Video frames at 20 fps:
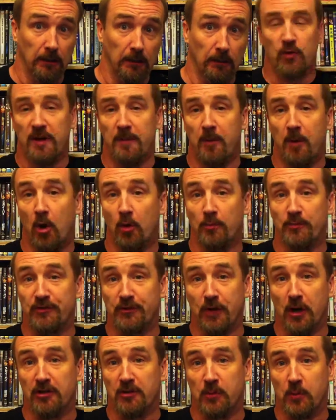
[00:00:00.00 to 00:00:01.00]
Dream Home
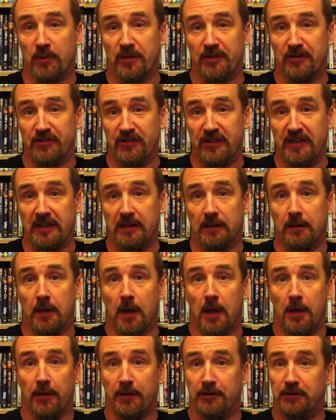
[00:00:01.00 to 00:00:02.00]
starts with a scene
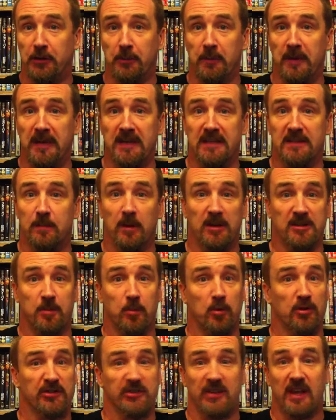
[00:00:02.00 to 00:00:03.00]
that to me is much
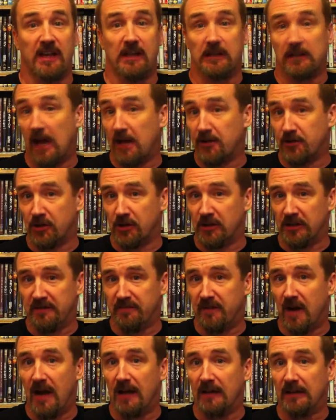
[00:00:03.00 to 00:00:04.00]
more psychologically
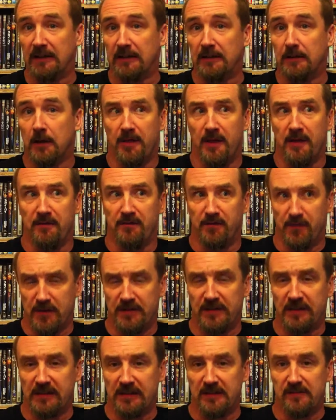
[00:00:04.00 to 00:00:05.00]
violent than
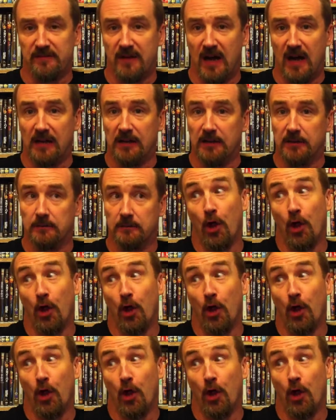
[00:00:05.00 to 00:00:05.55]
physically violent.